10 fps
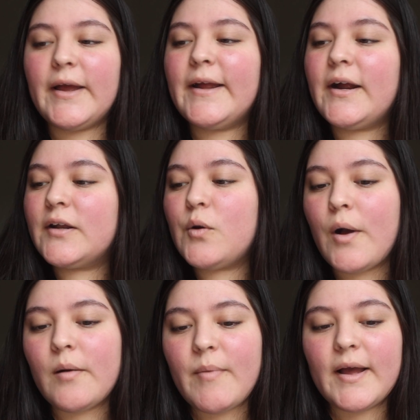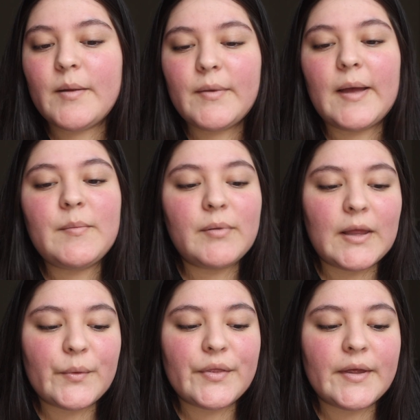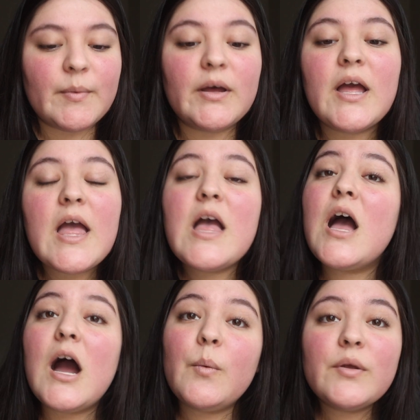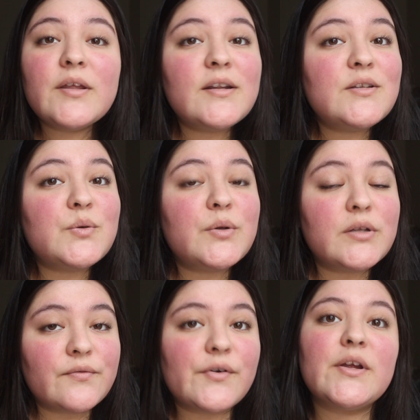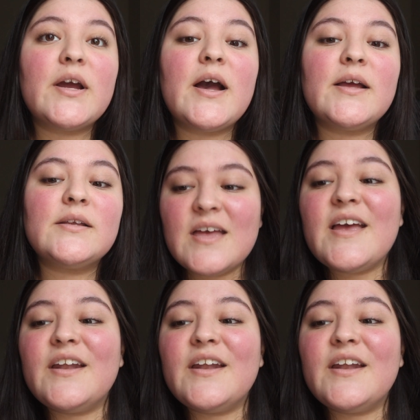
but I got it a while back. I've been playing with it, but I wanted to do a look for you guys.